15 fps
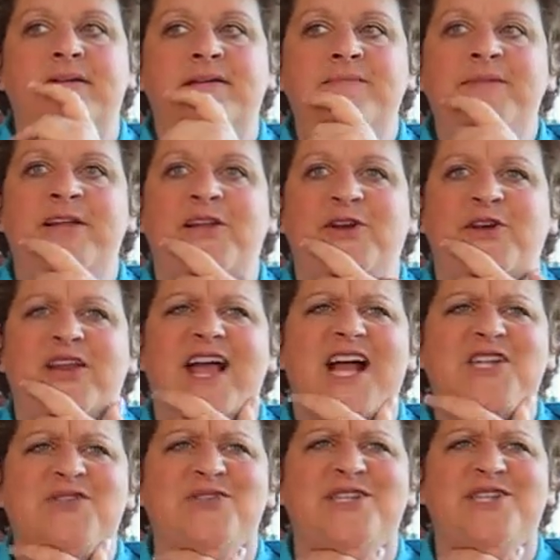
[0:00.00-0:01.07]
I'm not a good
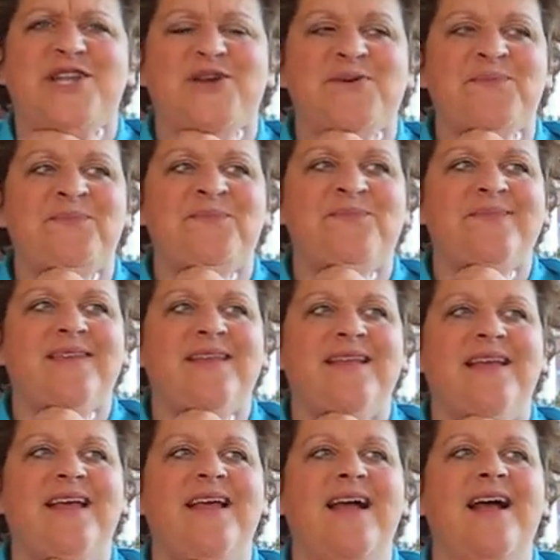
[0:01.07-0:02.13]
actress, though.
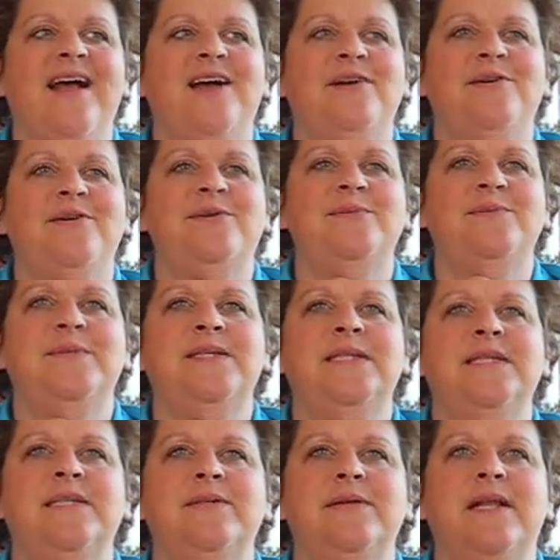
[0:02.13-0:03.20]

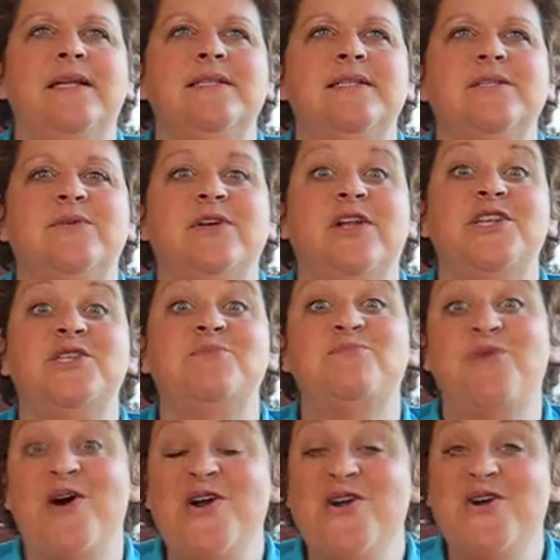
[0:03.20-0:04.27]
What else is going on?
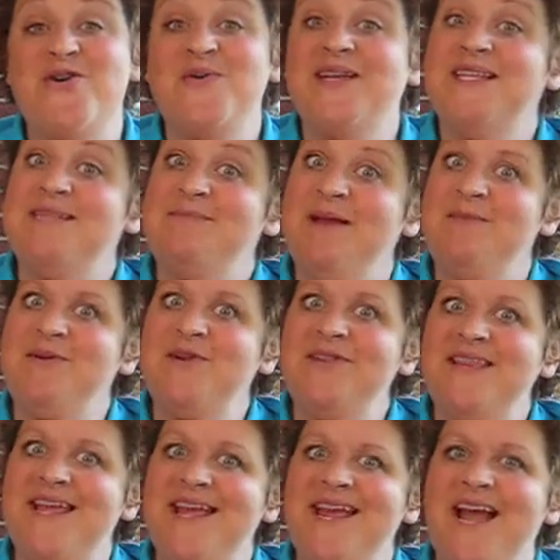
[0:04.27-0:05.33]
Tomorrow is my
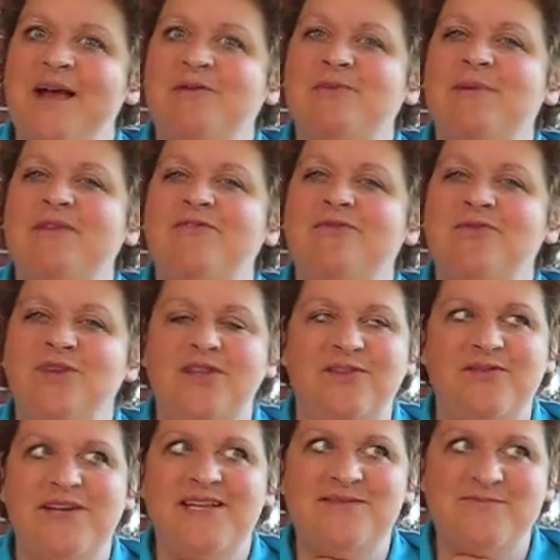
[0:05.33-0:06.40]
birthday. I will be
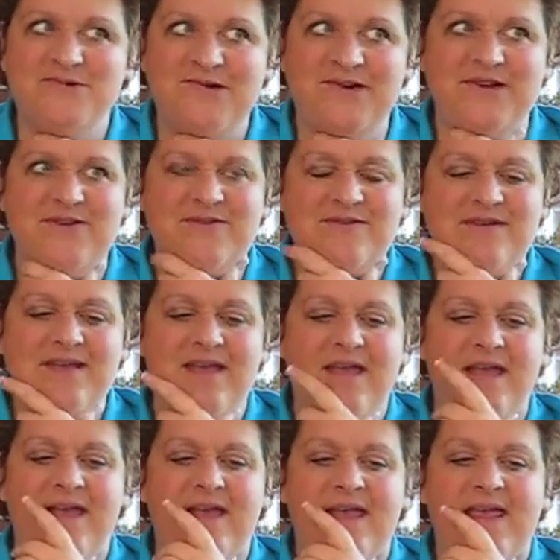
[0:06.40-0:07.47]
43 tomorrow.
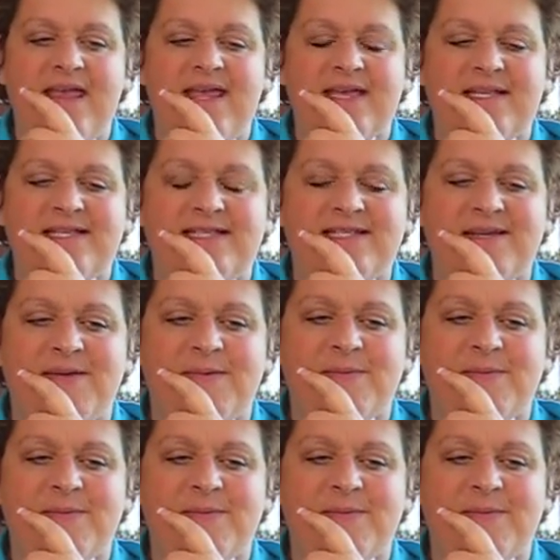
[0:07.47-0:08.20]
And